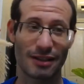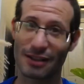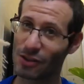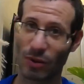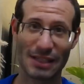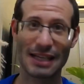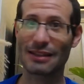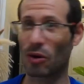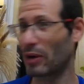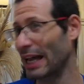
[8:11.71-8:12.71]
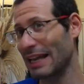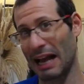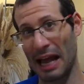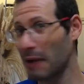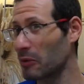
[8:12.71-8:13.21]
So I said, okay,
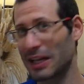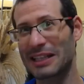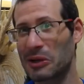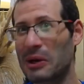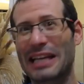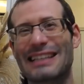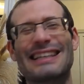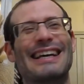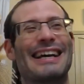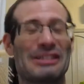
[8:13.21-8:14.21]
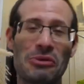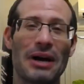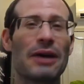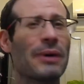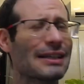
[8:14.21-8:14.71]
I am willing to wait. So
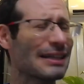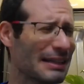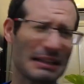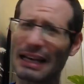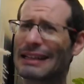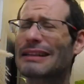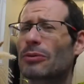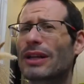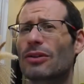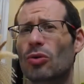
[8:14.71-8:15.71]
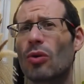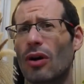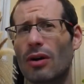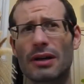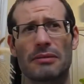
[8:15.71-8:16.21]
I waited, and I didn't wait too
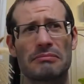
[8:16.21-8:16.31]
long,